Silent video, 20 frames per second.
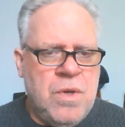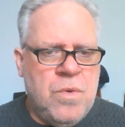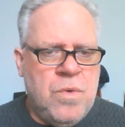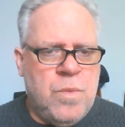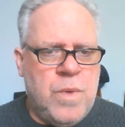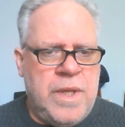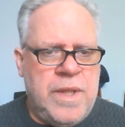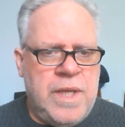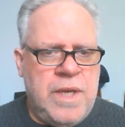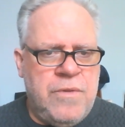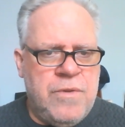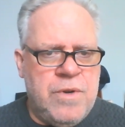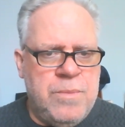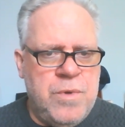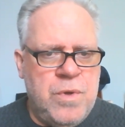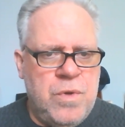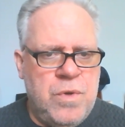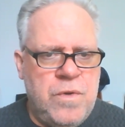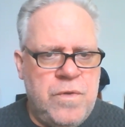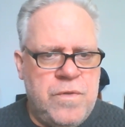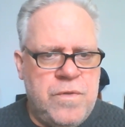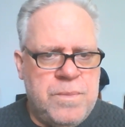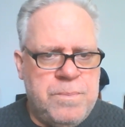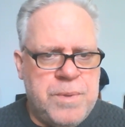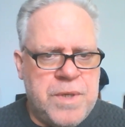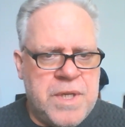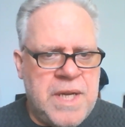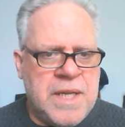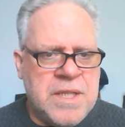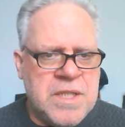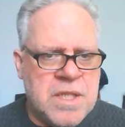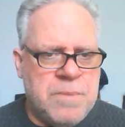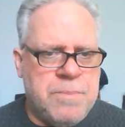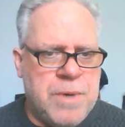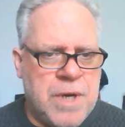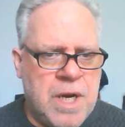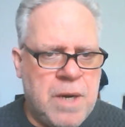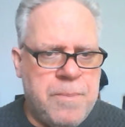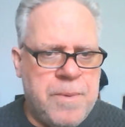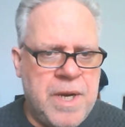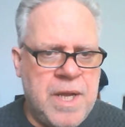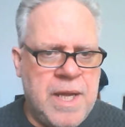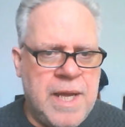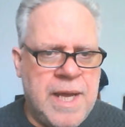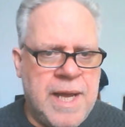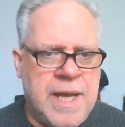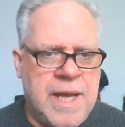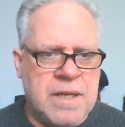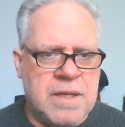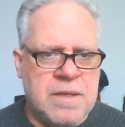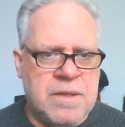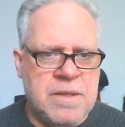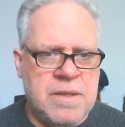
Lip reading: When they removed Protection of Property Act,